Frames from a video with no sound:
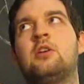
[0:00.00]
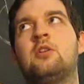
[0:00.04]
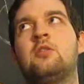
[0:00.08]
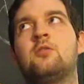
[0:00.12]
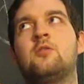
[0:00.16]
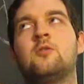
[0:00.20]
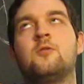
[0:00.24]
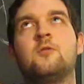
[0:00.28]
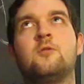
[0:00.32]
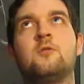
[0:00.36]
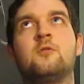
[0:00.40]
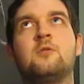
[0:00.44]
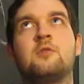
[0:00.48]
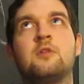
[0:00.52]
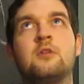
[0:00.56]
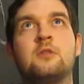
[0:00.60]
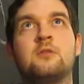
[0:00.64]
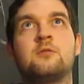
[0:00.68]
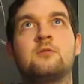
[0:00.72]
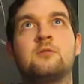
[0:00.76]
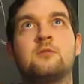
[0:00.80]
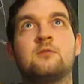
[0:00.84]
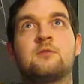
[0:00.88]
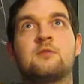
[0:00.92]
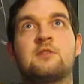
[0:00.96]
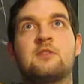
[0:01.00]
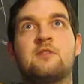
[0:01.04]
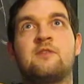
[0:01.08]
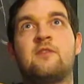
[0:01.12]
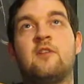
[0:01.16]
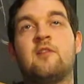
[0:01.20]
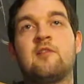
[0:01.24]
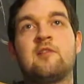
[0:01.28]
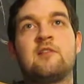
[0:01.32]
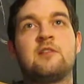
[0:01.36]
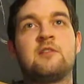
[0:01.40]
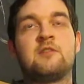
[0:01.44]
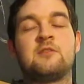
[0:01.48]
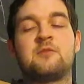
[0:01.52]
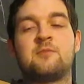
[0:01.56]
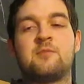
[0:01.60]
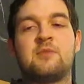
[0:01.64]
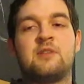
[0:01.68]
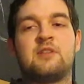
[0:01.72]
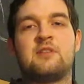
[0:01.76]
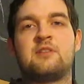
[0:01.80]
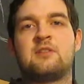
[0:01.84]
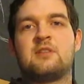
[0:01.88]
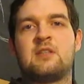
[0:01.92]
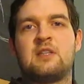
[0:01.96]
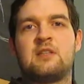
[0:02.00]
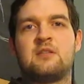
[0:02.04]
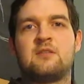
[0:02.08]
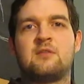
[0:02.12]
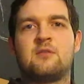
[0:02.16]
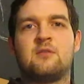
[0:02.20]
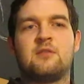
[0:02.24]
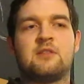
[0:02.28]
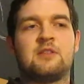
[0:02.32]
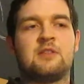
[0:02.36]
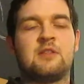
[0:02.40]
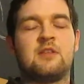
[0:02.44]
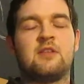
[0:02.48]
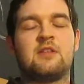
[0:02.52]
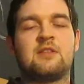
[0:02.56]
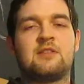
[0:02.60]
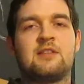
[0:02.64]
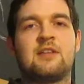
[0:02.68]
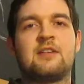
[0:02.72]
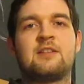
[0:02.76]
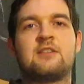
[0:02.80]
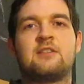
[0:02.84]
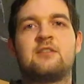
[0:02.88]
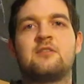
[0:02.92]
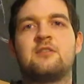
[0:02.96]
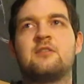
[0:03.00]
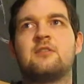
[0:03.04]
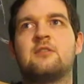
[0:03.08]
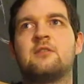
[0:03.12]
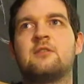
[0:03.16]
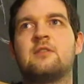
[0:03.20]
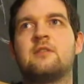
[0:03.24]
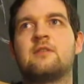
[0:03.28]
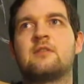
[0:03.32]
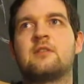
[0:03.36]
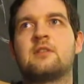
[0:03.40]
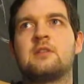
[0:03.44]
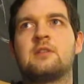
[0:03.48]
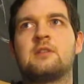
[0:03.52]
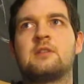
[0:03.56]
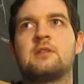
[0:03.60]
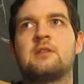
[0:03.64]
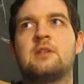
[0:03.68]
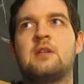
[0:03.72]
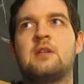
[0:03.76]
or locals to foreigners, but it's quite a nice attitude they've got.